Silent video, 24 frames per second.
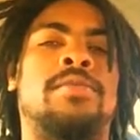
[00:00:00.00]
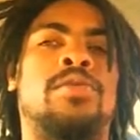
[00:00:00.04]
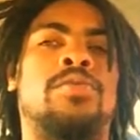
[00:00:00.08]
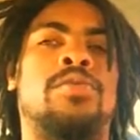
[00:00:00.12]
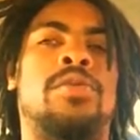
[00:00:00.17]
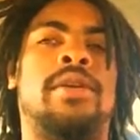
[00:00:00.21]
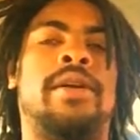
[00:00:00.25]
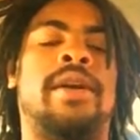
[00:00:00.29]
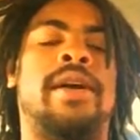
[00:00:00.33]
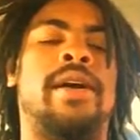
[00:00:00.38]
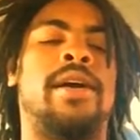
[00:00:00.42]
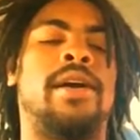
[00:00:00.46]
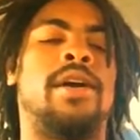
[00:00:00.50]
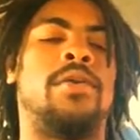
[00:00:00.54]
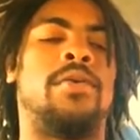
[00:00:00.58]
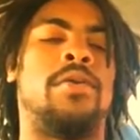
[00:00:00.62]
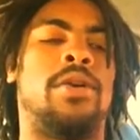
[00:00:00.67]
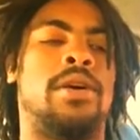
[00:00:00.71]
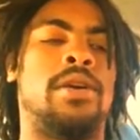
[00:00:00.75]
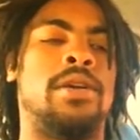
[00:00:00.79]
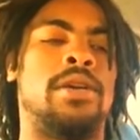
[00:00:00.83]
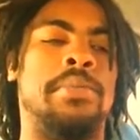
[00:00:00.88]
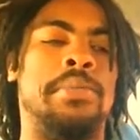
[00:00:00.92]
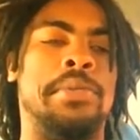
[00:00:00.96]
You want to hang
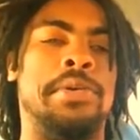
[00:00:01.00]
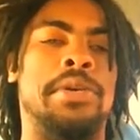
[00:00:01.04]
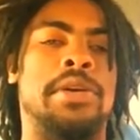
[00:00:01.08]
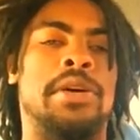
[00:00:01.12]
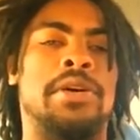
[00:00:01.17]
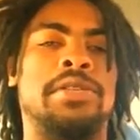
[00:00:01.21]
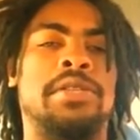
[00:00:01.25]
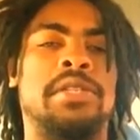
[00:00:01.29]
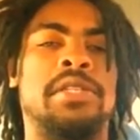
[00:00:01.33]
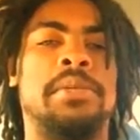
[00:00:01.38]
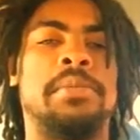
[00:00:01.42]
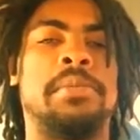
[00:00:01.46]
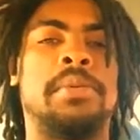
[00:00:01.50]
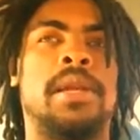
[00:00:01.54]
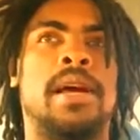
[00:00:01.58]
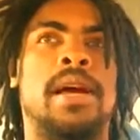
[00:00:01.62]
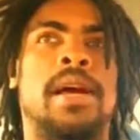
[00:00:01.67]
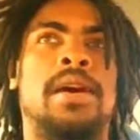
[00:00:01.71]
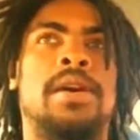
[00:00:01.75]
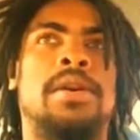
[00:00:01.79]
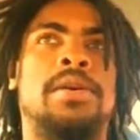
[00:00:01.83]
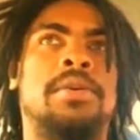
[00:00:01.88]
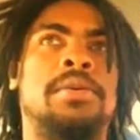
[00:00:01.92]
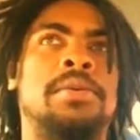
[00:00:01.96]
around them. You don't just be like,
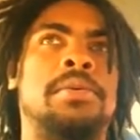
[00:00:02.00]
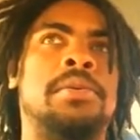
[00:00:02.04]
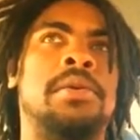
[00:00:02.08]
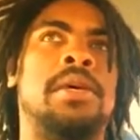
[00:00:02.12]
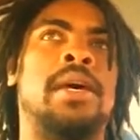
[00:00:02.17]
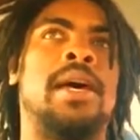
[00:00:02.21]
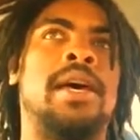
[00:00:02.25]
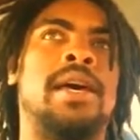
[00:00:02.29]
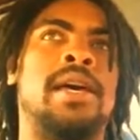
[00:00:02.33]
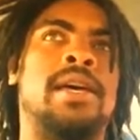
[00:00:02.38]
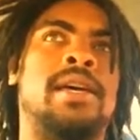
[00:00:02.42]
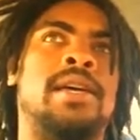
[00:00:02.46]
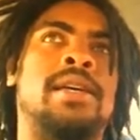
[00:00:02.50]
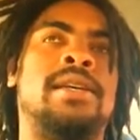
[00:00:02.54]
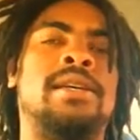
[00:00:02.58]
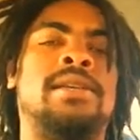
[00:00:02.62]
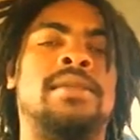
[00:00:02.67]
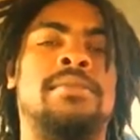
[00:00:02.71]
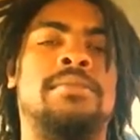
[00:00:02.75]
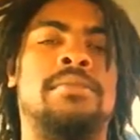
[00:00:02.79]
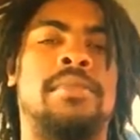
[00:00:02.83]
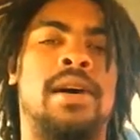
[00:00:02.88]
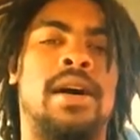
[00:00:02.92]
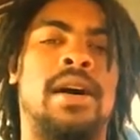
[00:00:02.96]
oh, hey,
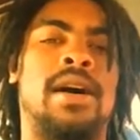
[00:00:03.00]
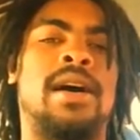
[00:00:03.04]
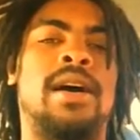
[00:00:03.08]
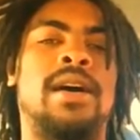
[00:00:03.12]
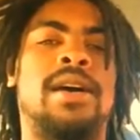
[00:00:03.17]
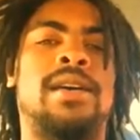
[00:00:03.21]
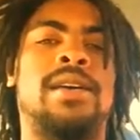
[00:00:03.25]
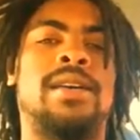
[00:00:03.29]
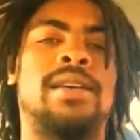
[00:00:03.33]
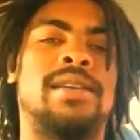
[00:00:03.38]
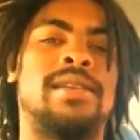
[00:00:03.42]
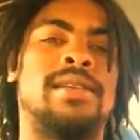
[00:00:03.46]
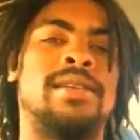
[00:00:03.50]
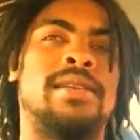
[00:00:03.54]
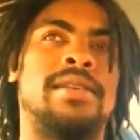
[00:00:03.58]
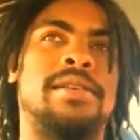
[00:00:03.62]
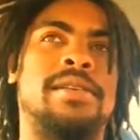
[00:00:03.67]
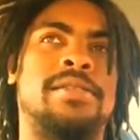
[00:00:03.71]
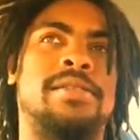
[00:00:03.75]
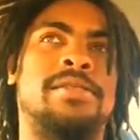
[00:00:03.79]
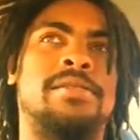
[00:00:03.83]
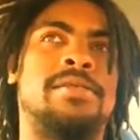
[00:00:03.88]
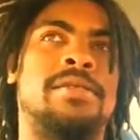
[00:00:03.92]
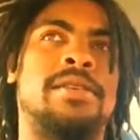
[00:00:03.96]
bye,
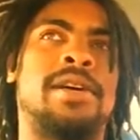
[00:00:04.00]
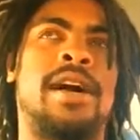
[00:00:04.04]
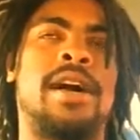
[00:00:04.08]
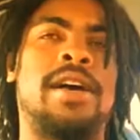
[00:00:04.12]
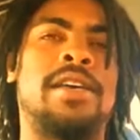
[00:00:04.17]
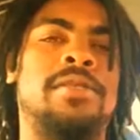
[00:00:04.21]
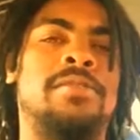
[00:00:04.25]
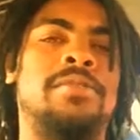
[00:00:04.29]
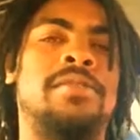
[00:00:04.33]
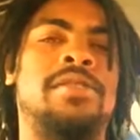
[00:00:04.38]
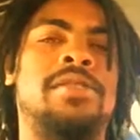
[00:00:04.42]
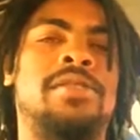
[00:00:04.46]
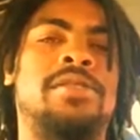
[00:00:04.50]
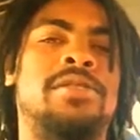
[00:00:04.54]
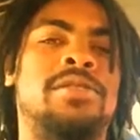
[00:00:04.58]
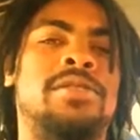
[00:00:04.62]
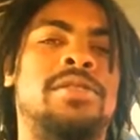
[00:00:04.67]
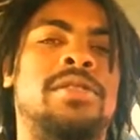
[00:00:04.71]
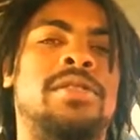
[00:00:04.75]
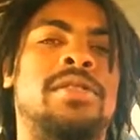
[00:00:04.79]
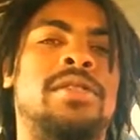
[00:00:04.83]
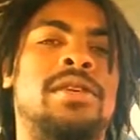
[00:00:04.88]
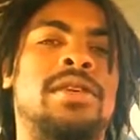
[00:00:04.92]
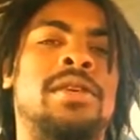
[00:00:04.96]
or how you been
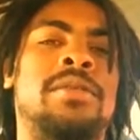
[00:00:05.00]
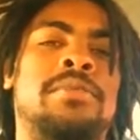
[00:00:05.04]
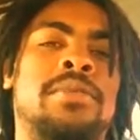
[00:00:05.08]
doing?